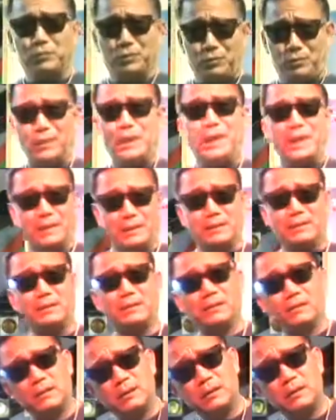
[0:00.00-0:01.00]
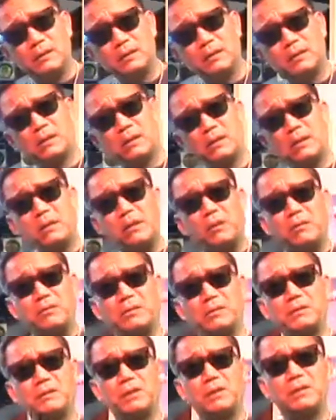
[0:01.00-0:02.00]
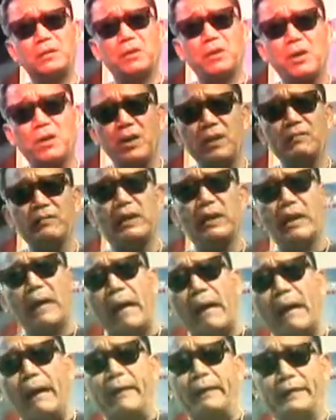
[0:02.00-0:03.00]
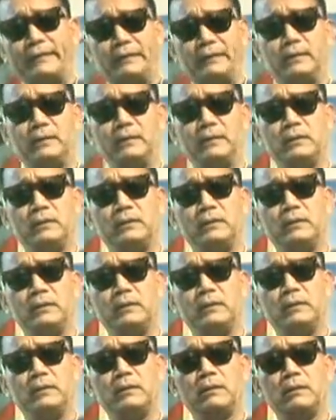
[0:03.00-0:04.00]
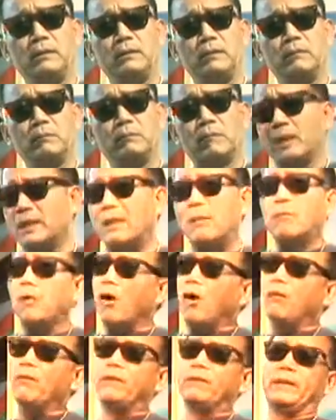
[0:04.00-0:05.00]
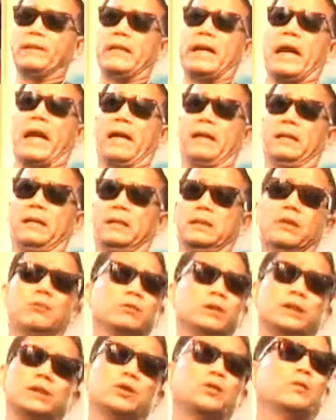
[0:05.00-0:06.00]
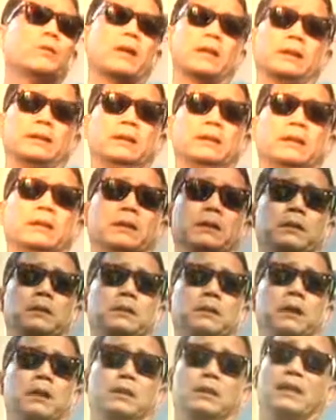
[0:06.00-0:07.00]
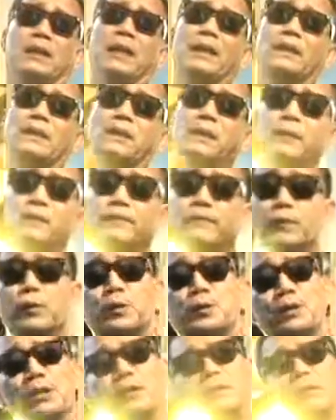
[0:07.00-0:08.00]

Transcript: to drink. You know, enjoy, relax. But don't overreact. Don't drink too much. Just like good food, you